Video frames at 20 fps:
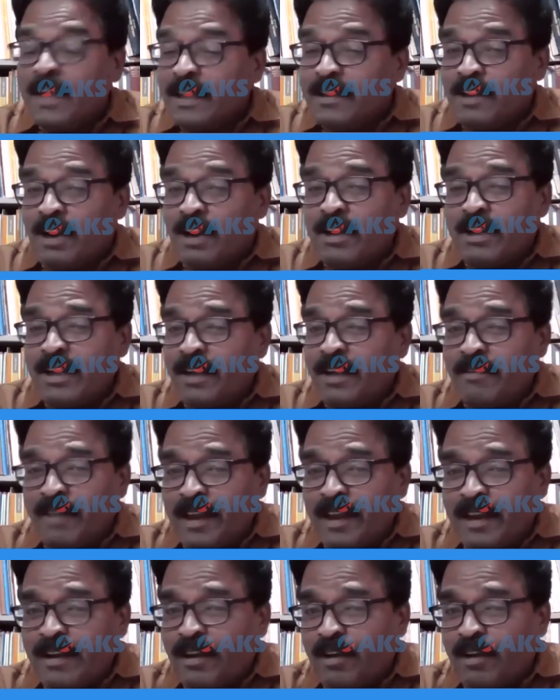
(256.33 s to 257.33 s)
Not in a
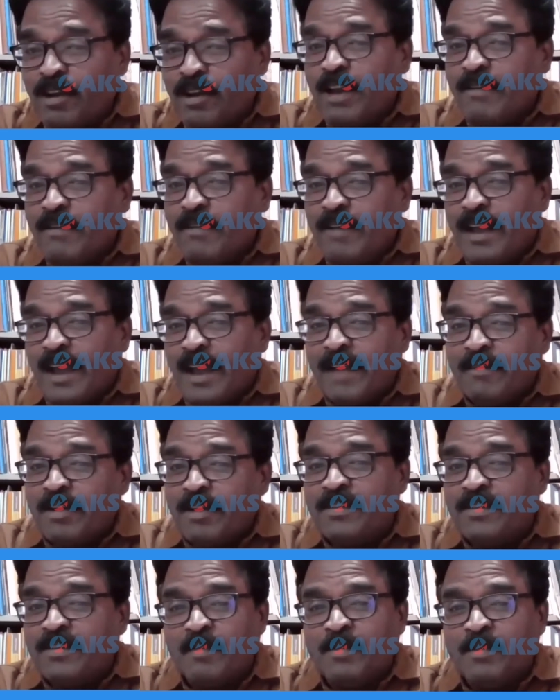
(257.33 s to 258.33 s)
very regular way. I
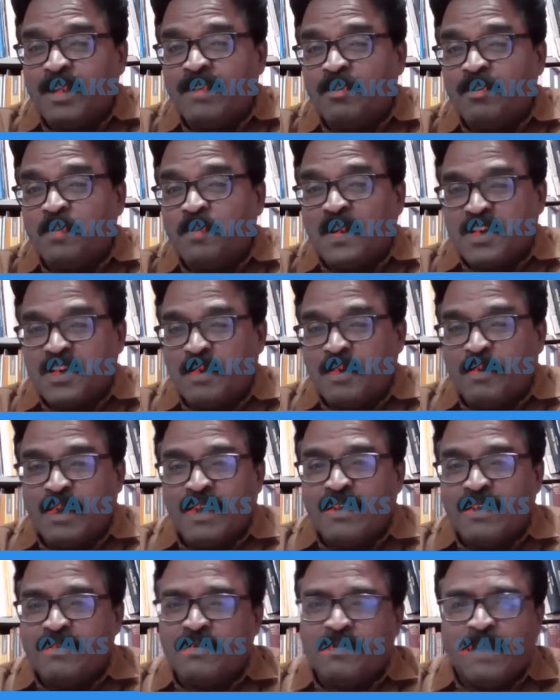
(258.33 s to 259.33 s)
want something special
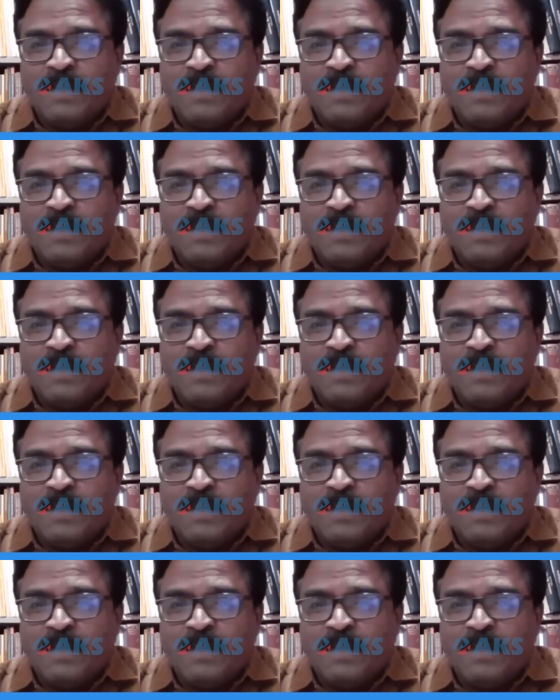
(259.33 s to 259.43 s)
because